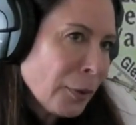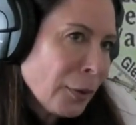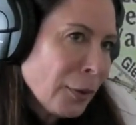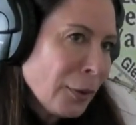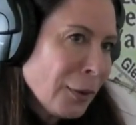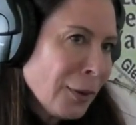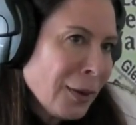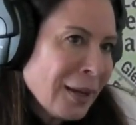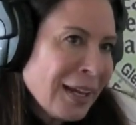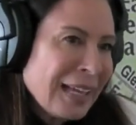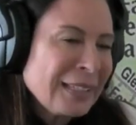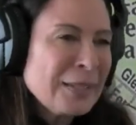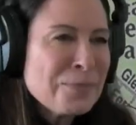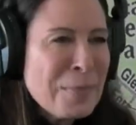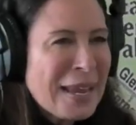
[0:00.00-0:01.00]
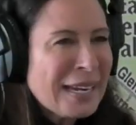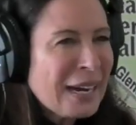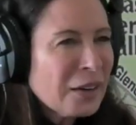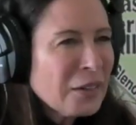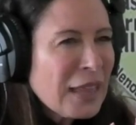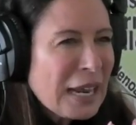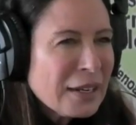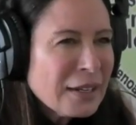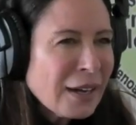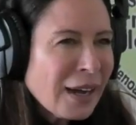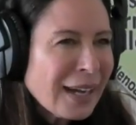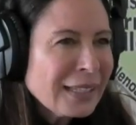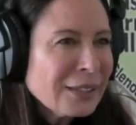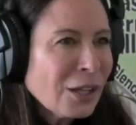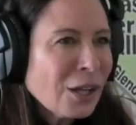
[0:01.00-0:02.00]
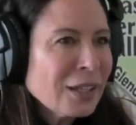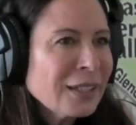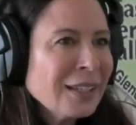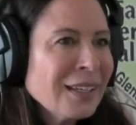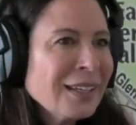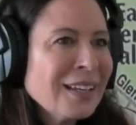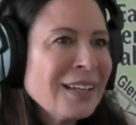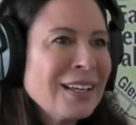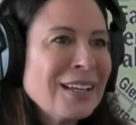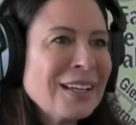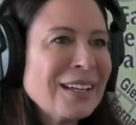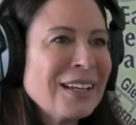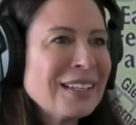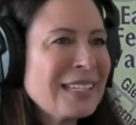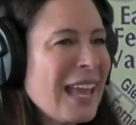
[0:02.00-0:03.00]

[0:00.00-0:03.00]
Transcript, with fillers: Yeah. Made out of that nylon. Soft.